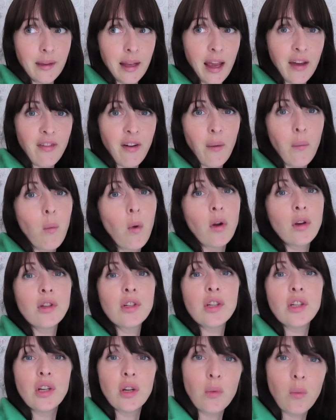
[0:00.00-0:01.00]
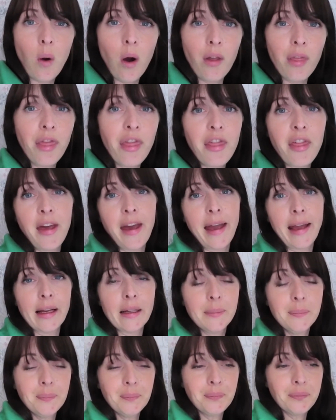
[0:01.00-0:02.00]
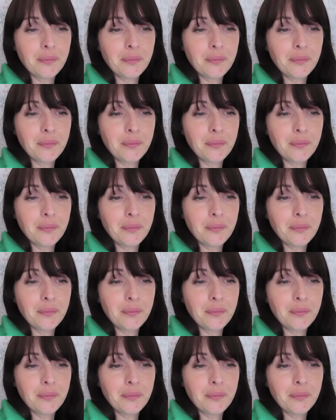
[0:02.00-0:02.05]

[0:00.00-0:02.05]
if I'm wanting to do one thing,